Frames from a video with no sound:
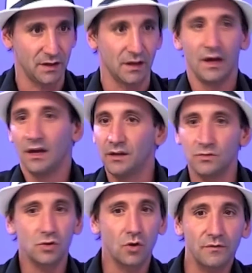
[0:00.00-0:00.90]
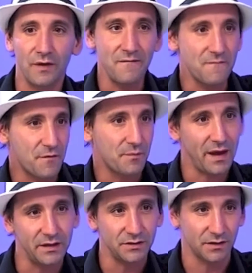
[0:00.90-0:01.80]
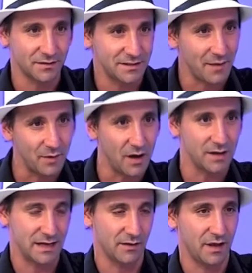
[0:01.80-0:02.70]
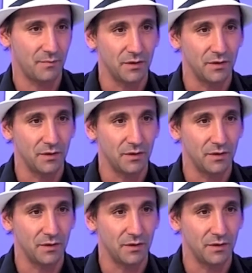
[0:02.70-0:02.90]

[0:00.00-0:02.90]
that there was a lot of information seminars out there,